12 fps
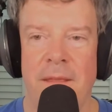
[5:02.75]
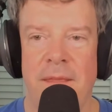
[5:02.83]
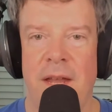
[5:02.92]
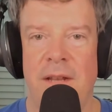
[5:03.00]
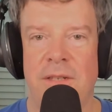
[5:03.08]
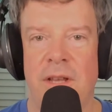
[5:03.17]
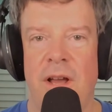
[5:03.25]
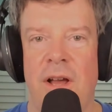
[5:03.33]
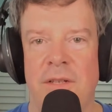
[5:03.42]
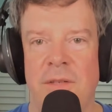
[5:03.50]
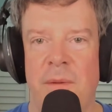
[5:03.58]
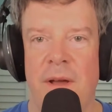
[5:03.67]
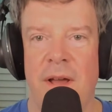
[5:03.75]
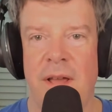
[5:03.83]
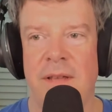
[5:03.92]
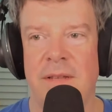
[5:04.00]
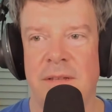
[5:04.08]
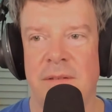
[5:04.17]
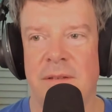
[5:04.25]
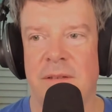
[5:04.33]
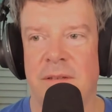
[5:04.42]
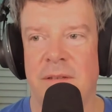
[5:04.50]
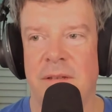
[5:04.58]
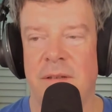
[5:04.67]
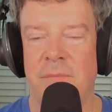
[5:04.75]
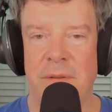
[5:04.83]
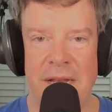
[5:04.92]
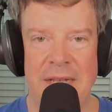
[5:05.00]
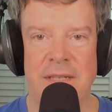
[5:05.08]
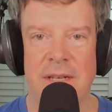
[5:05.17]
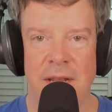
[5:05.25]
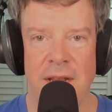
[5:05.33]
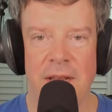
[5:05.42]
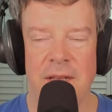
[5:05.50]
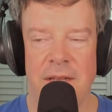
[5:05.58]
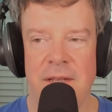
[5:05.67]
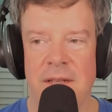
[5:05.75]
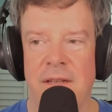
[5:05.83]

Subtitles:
that is caused by complexity